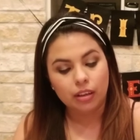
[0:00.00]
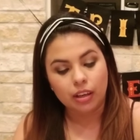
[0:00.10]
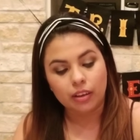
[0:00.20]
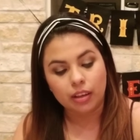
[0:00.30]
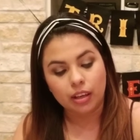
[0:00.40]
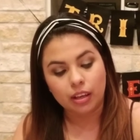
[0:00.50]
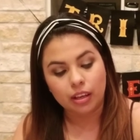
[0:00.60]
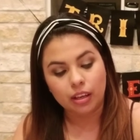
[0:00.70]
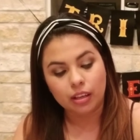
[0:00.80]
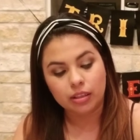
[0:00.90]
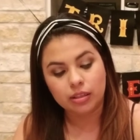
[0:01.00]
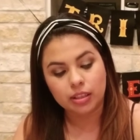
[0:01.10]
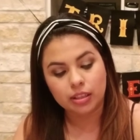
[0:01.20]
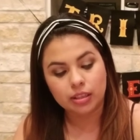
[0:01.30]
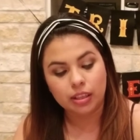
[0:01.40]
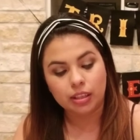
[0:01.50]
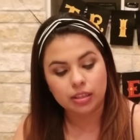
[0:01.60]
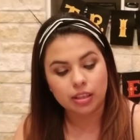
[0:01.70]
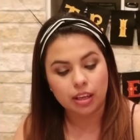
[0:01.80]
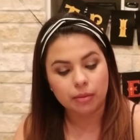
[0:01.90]
And then 16
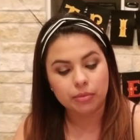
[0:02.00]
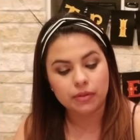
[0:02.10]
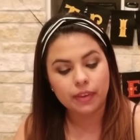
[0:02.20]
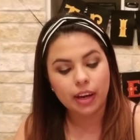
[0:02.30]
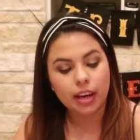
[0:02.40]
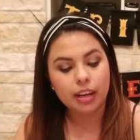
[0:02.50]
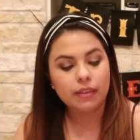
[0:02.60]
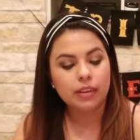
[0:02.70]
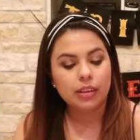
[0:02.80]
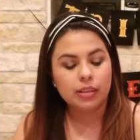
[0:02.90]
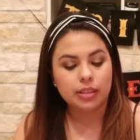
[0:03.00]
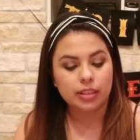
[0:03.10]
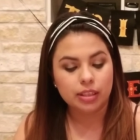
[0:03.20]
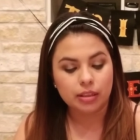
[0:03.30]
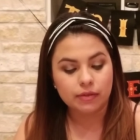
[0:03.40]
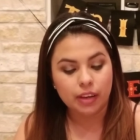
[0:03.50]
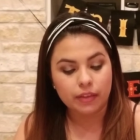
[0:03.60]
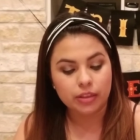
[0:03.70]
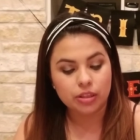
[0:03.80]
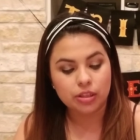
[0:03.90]
times 5. 6 times 5
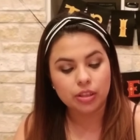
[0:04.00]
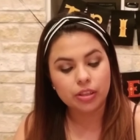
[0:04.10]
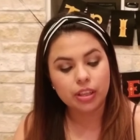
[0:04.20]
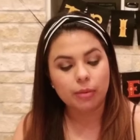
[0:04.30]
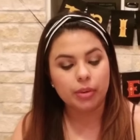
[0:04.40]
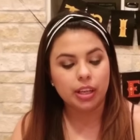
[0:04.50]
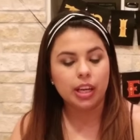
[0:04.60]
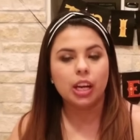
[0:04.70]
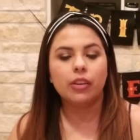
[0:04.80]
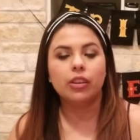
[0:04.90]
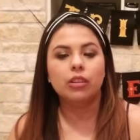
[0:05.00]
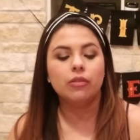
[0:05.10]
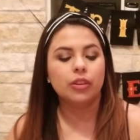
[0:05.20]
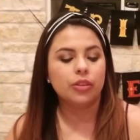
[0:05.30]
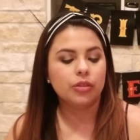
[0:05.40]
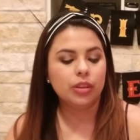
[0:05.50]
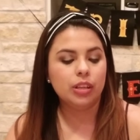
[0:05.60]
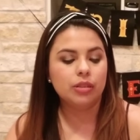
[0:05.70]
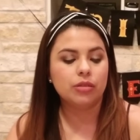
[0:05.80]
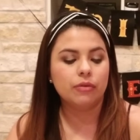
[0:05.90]
is 30. I'm going to carry over a
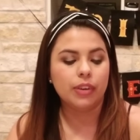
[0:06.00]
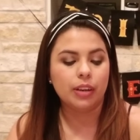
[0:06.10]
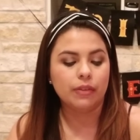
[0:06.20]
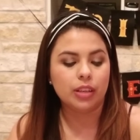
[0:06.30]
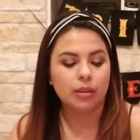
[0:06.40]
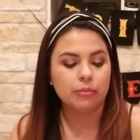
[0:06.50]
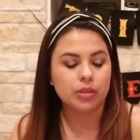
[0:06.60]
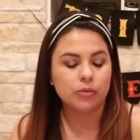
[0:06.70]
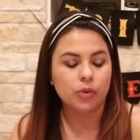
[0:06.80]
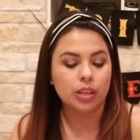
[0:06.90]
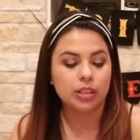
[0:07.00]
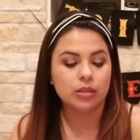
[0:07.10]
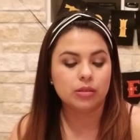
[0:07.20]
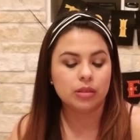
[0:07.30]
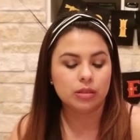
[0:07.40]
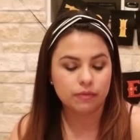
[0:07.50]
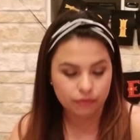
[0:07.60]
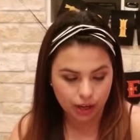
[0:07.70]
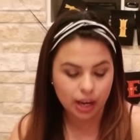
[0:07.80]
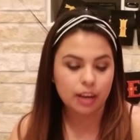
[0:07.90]
3. So 5 times 1 is
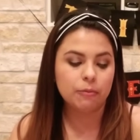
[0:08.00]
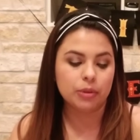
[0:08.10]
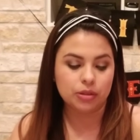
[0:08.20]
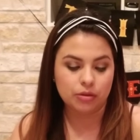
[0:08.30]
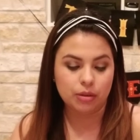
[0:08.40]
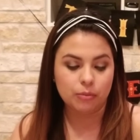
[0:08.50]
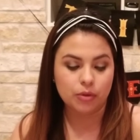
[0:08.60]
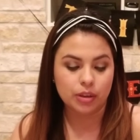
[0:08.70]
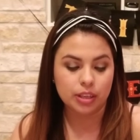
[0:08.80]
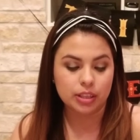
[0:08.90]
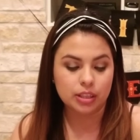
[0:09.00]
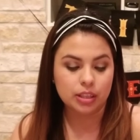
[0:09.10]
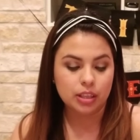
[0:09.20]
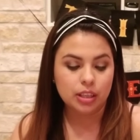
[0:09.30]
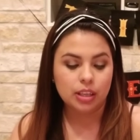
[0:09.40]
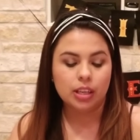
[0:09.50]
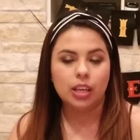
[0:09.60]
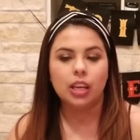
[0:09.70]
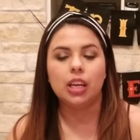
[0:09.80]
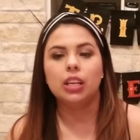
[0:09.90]
5, plus 3 more is
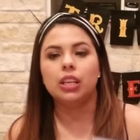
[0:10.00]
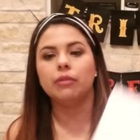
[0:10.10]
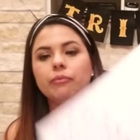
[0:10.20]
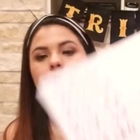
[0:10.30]
80.